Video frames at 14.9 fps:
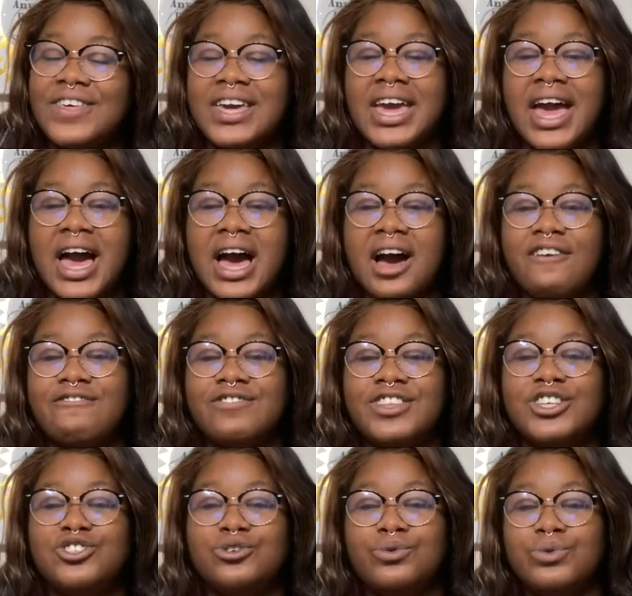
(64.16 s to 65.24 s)
they have
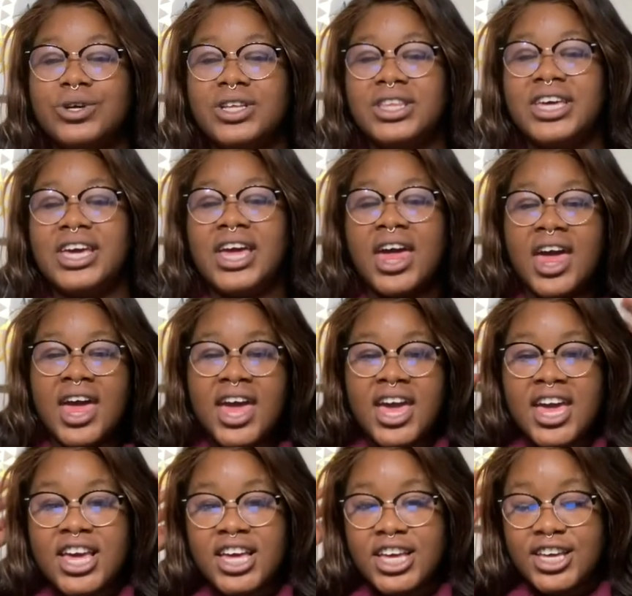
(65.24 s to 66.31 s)
these really
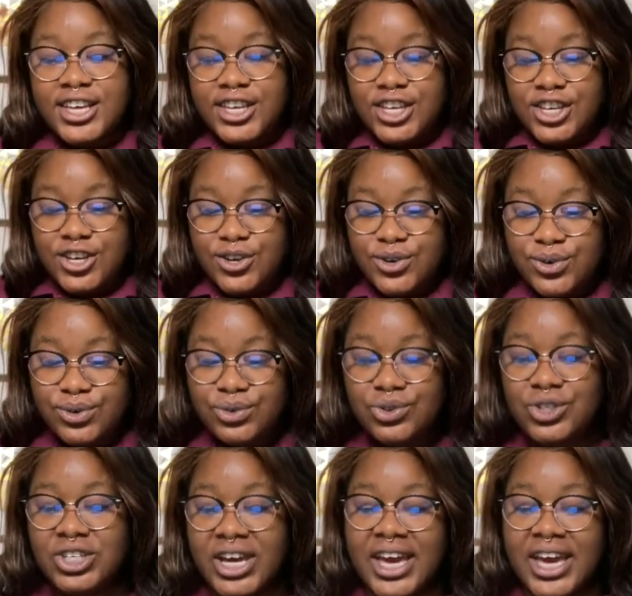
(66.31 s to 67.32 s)
huge